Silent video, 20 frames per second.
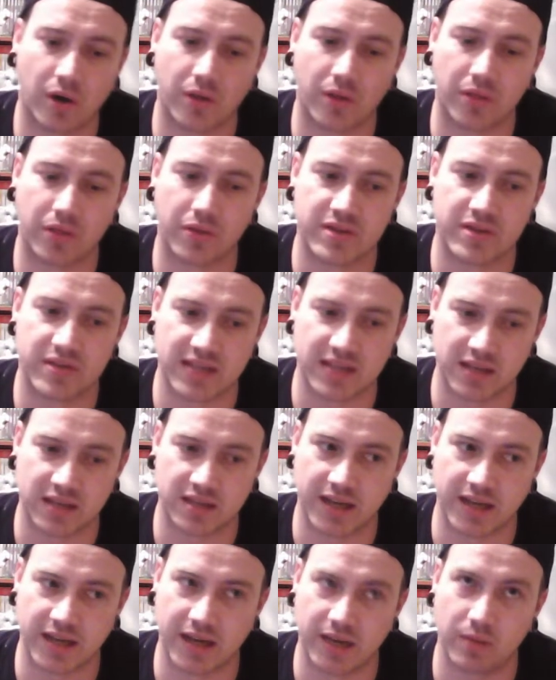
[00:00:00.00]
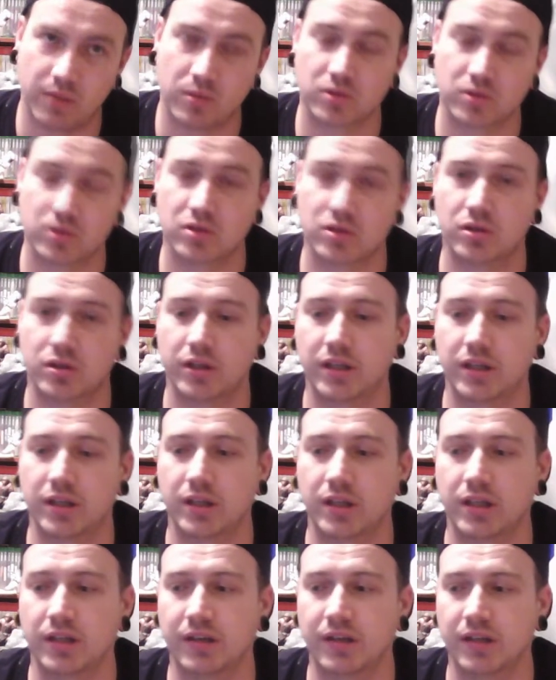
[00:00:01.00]
Sunday was
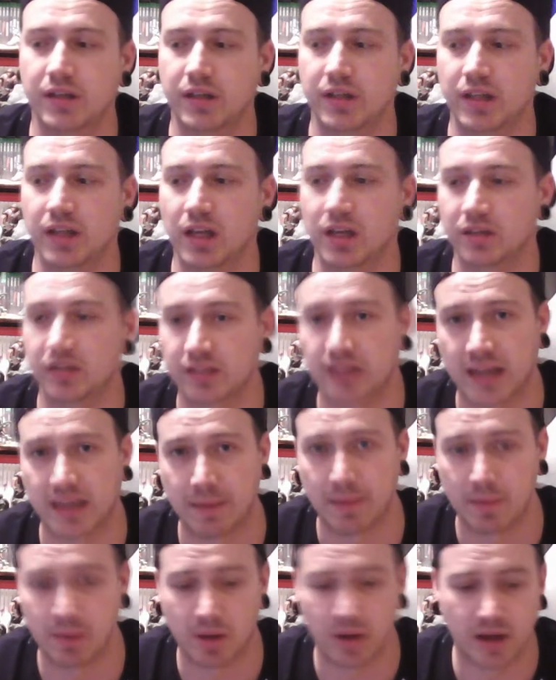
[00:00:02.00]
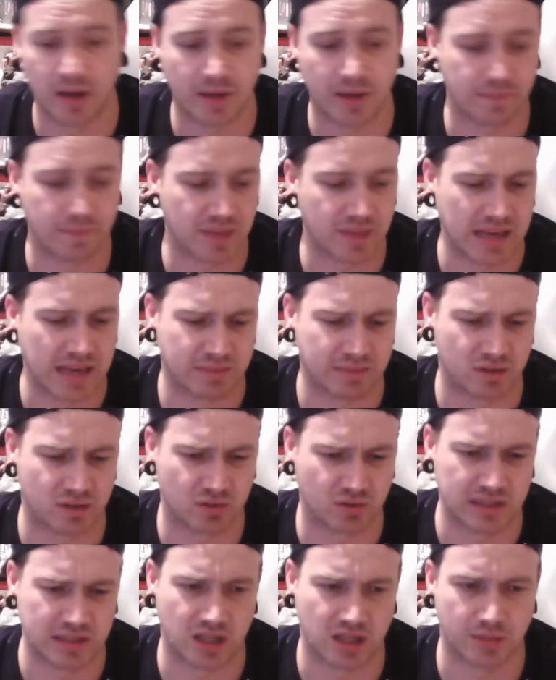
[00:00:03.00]
the London Gaming Market. It happens
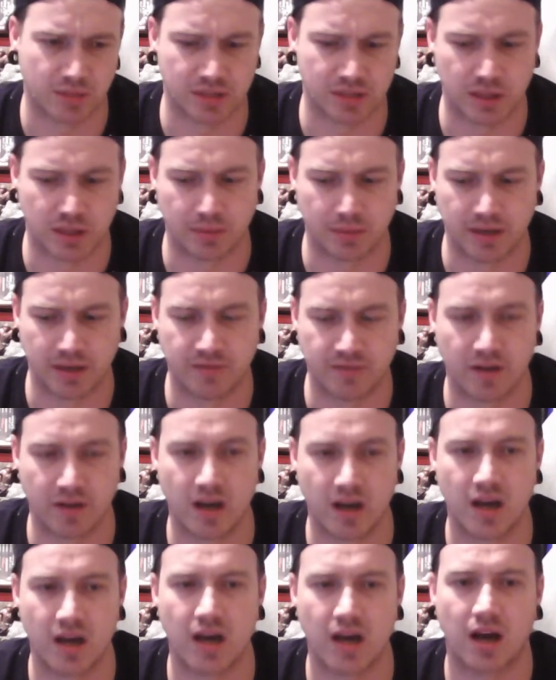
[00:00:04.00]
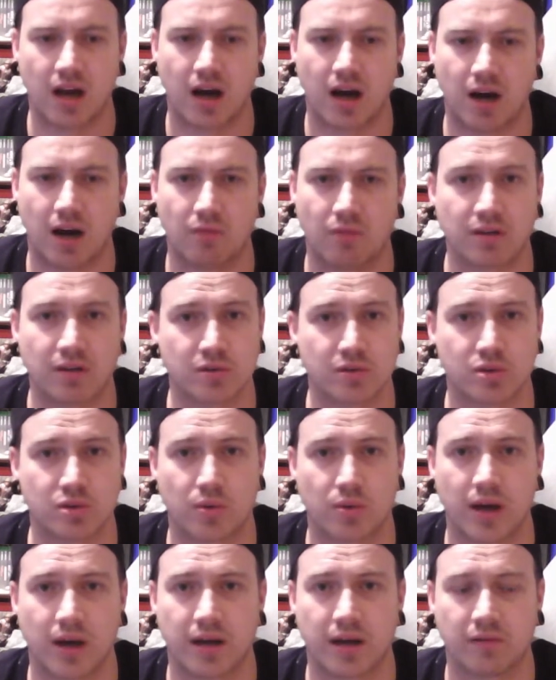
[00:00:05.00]
3 times a year, I believe, at Russell
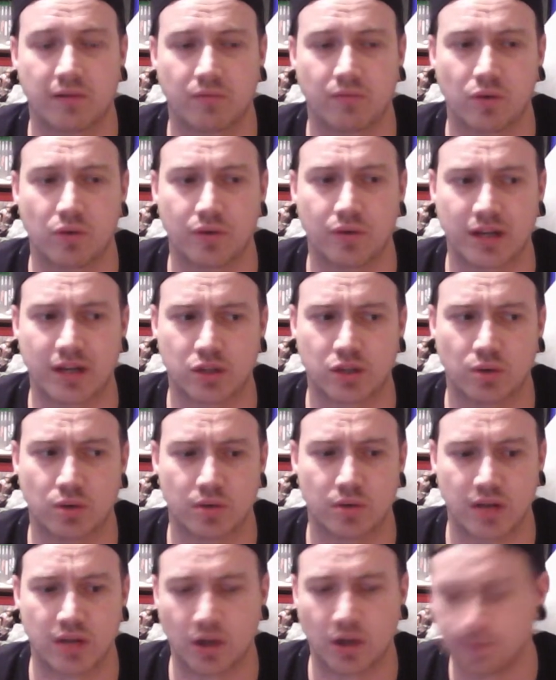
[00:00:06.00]
Square, Royal National Hotel.